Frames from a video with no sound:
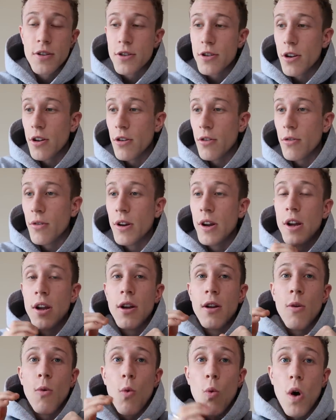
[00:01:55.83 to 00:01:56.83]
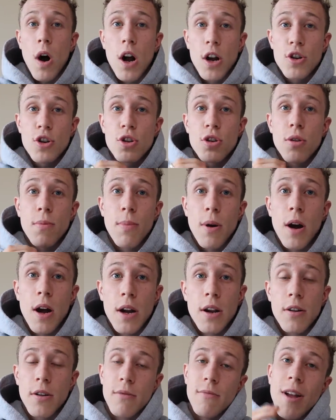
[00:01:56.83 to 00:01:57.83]
so watch the
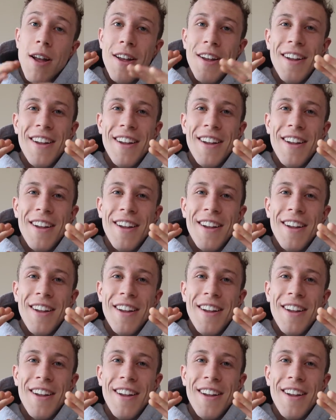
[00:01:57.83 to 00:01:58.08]
pod, or